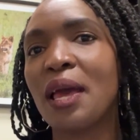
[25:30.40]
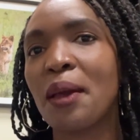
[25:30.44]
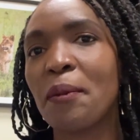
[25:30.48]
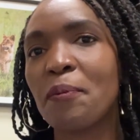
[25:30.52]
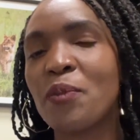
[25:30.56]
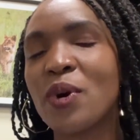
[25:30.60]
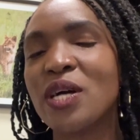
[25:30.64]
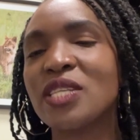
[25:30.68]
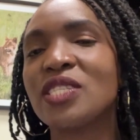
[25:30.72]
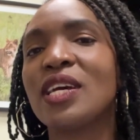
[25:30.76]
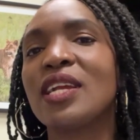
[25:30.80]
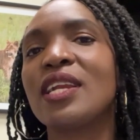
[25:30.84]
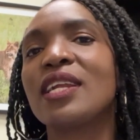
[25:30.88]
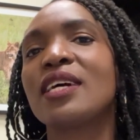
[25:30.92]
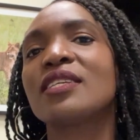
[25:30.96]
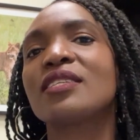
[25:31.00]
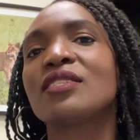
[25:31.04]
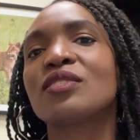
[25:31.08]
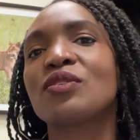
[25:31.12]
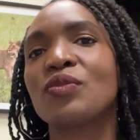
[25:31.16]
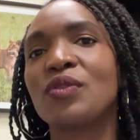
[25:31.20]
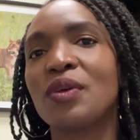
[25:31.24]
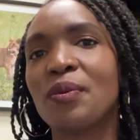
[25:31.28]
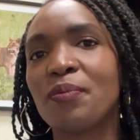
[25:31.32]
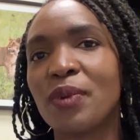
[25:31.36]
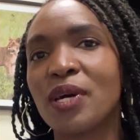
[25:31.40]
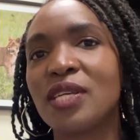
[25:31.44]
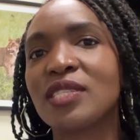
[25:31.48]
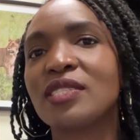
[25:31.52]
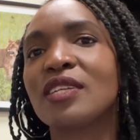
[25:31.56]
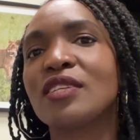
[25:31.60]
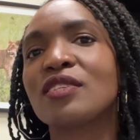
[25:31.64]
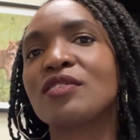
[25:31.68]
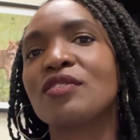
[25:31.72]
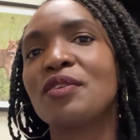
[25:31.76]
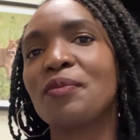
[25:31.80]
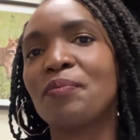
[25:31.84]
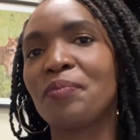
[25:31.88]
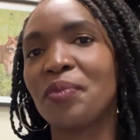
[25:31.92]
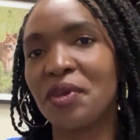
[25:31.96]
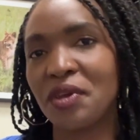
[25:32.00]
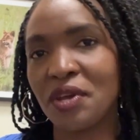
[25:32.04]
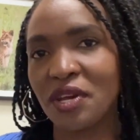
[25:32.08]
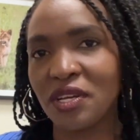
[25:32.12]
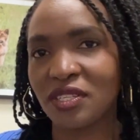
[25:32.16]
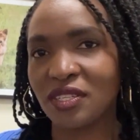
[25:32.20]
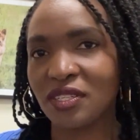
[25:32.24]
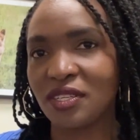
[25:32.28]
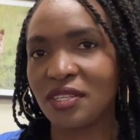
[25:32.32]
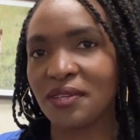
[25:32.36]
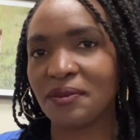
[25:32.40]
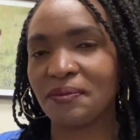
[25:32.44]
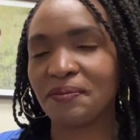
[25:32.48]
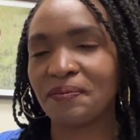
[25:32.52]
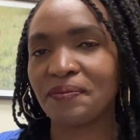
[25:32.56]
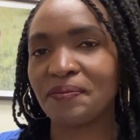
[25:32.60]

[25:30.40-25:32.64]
bachelor's to the master's to the PhD.